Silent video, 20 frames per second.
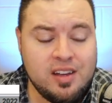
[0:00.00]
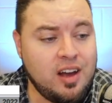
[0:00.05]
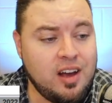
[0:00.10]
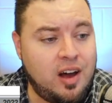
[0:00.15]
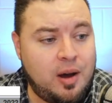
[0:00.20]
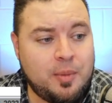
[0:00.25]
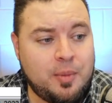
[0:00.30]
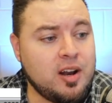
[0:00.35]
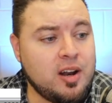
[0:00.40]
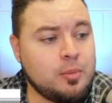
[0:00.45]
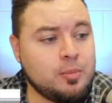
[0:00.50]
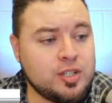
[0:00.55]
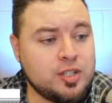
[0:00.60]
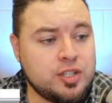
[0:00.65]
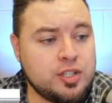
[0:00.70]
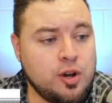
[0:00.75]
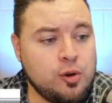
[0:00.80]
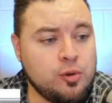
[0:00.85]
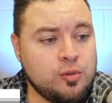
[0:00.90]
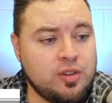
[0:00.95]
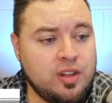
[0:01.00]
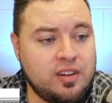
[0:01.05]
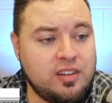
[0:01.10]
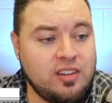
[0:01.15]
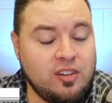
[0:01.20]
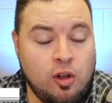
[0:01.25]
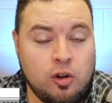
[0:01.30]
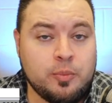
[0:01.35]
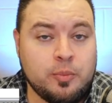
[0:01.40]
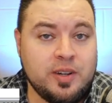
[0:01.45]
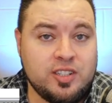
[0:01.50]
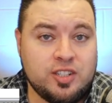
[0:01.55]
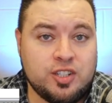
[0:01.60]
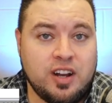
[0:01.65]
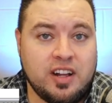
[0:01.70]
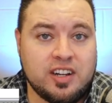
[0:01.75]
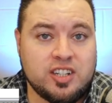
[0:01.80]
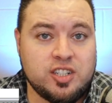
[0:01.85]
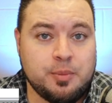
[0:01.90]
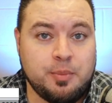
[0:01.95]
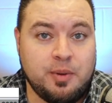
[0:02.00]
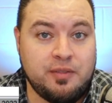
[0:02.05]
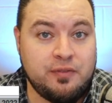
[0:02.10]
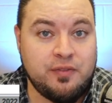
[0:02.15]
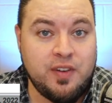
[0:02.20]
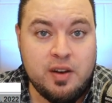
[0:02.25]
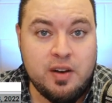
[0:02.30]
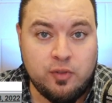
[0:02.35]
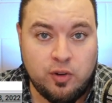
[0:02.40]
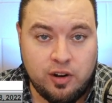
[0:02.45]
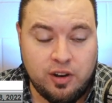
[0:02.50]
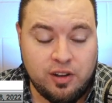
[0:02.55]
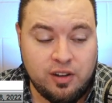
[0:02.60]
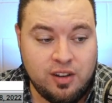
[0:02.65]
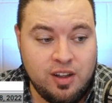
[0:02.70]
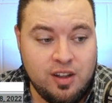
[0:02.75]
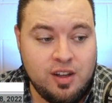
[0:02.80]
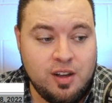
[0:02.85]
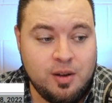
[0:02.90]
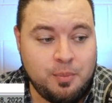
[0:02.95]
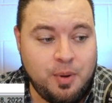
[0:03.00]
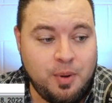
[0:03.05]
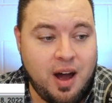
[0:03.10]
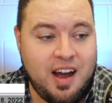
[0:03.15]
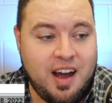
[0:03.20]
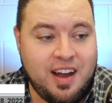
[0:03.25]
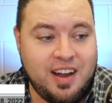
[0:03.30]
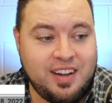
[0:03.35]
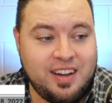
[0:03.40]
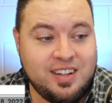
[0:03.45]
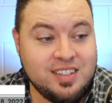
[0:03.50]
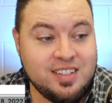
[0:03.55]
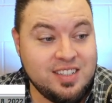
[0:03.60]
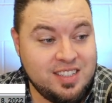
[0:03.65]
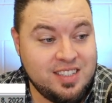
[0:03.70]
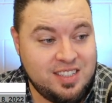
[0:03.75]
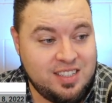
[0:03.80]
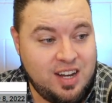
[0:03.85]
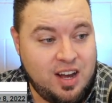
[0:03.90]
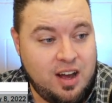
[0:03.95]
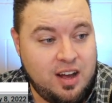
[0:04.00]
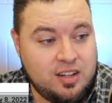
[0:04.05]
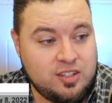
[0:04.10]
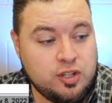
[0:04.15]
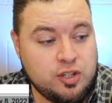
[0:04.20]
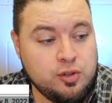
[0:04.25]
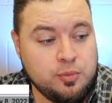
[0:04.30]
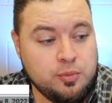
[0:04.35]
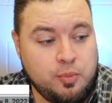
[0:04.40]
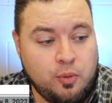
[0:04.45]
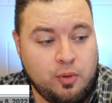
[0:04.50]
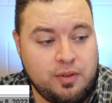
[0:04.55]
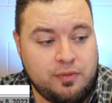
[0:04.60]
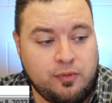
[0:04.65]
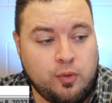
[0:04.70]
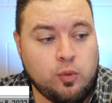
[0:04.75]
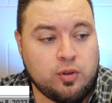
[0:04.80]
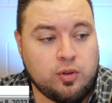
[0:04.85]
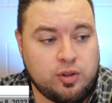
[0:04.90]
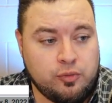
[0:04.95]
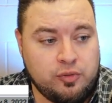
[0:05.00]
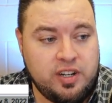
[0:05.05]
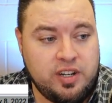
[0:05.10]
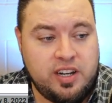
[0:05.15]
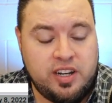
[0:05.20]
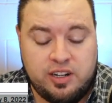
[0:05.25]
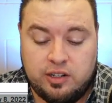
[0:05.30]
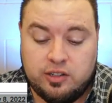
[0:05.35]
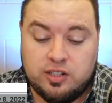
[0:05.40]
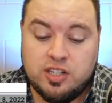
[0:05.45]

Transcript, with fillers: Uh, my numbers show that Long Beach should actually be favored by uh, two point four three here.